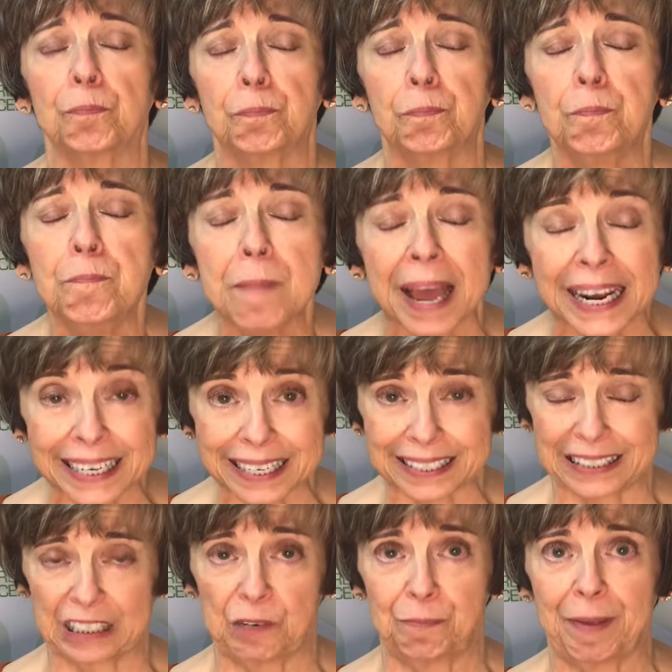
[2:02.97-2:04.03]

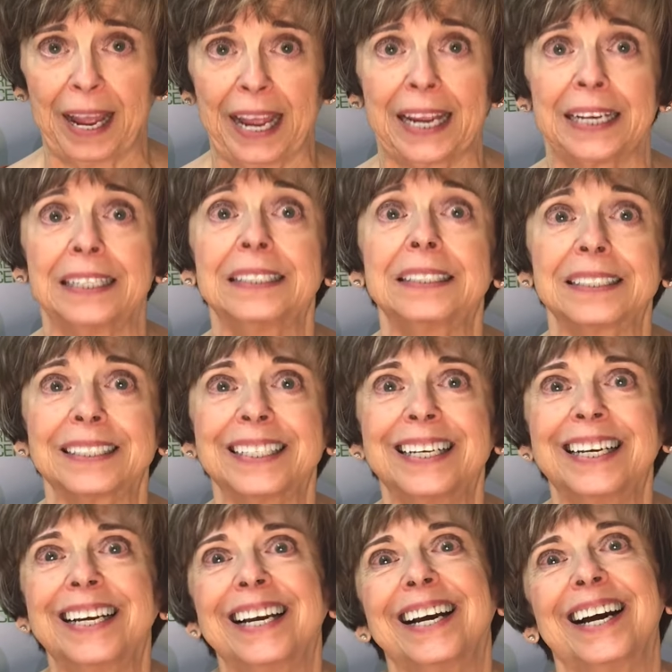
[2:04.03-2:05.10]
medically based.
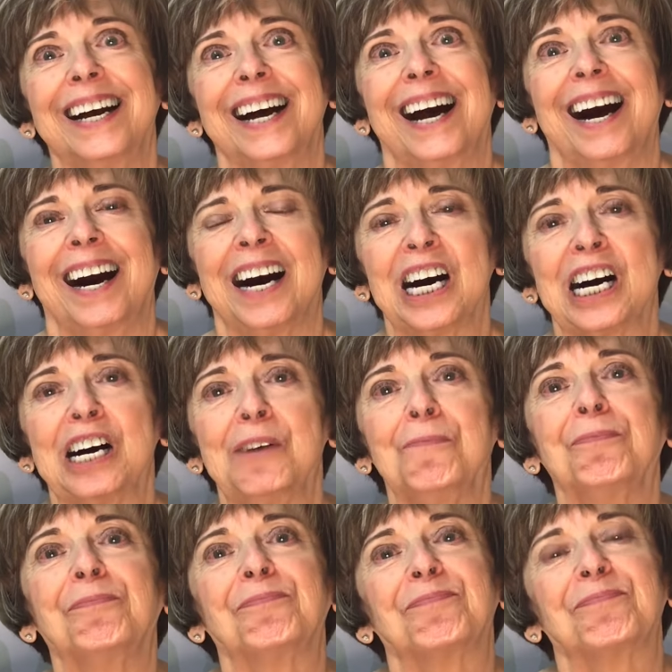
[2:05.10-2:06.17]

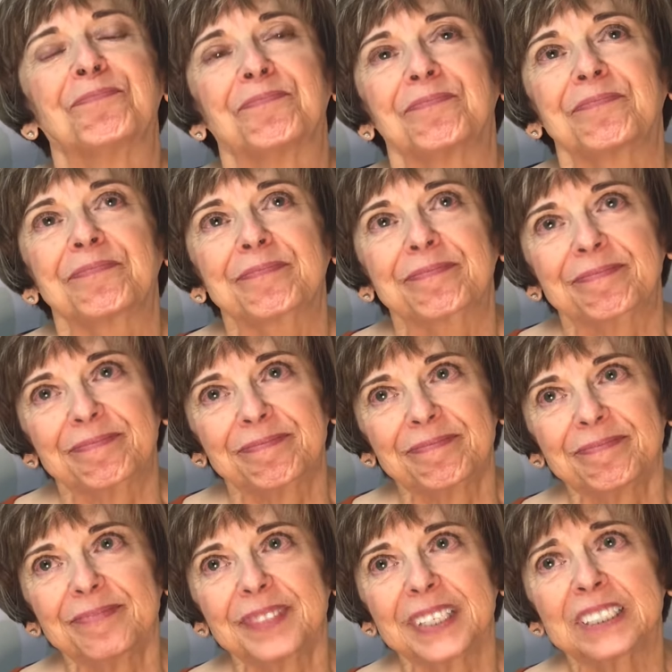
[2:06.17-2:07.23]
Um,
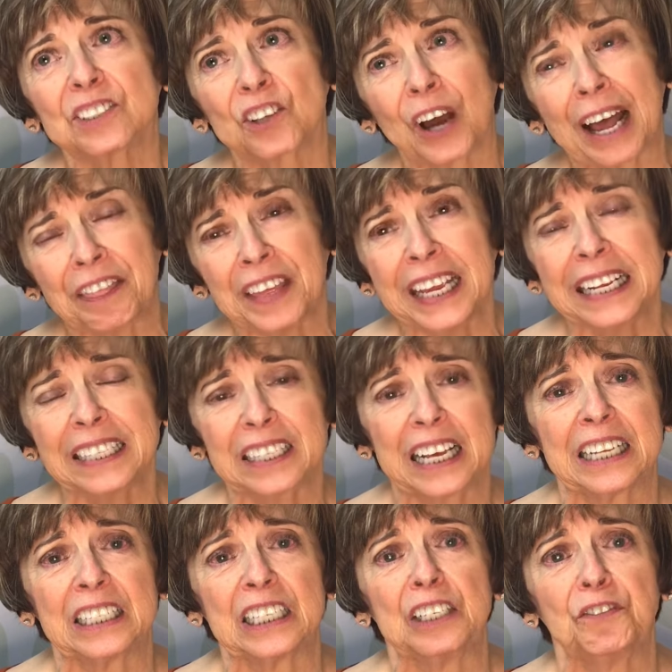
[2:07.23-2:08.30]
so I think
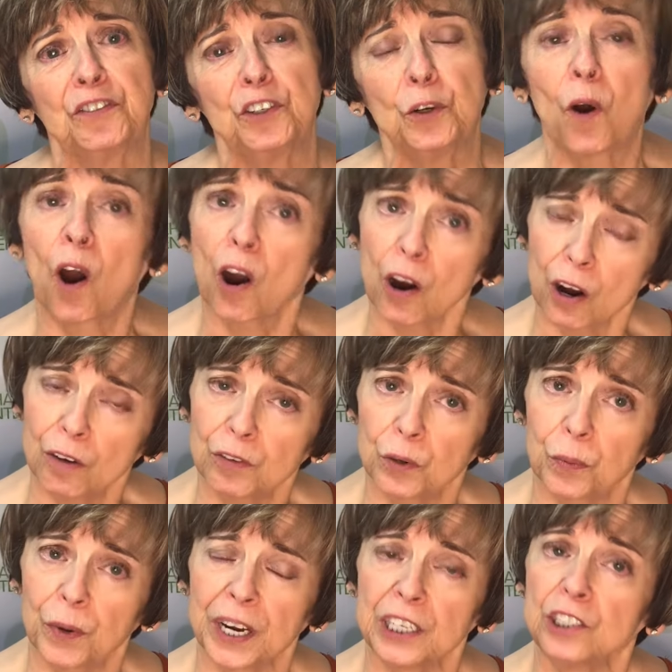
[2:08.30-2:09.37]
that if you are
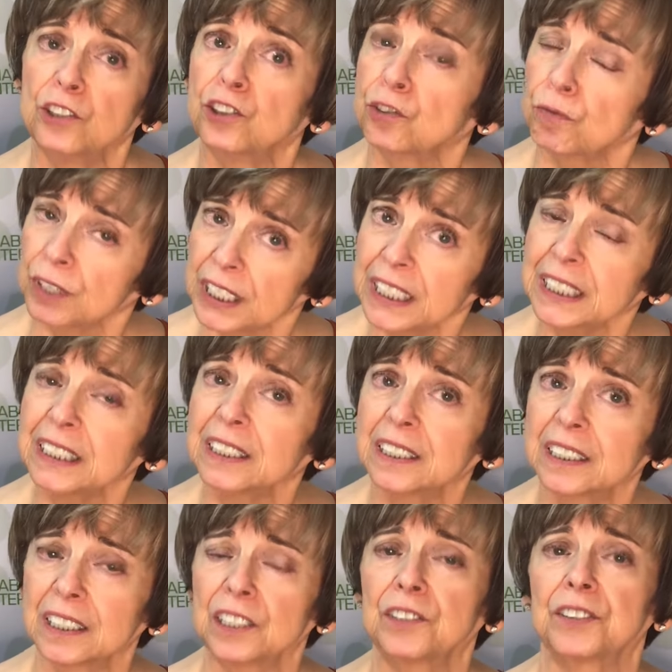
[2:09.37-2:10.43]
overweight, you should really
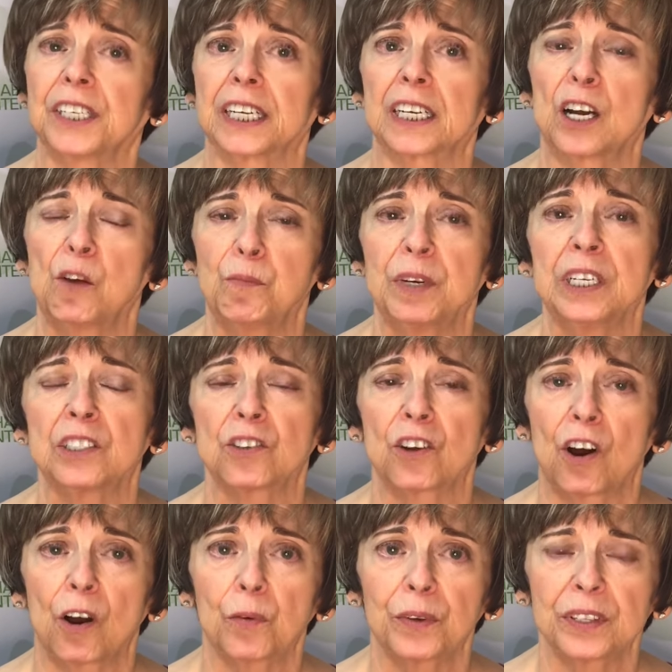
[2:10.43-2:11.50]
consider it. Come in,
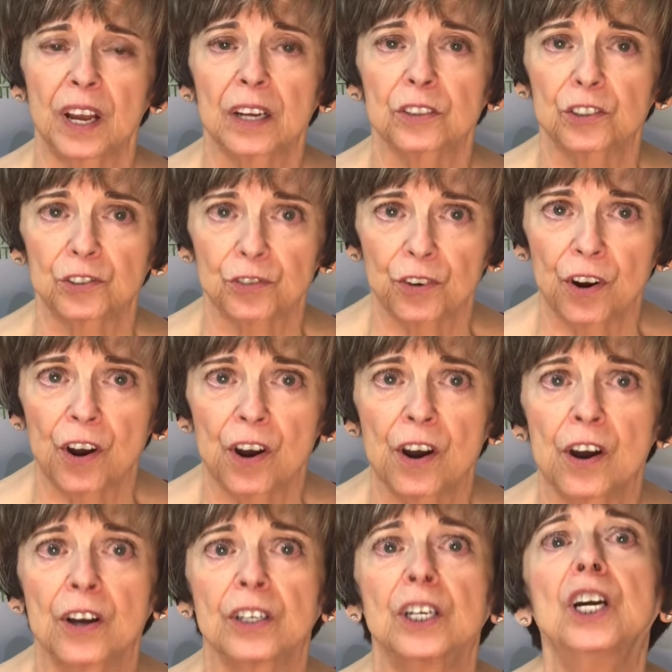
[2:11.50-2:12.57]
talk with Doctor
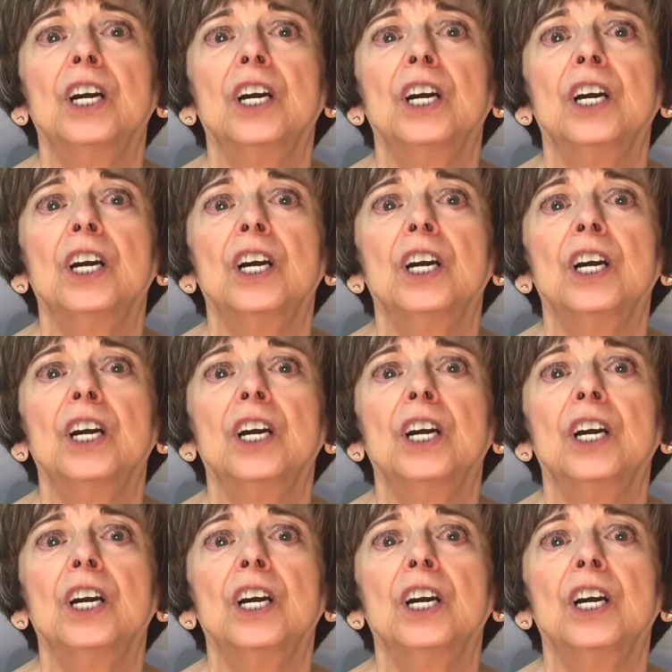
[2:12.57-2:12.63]
Truong,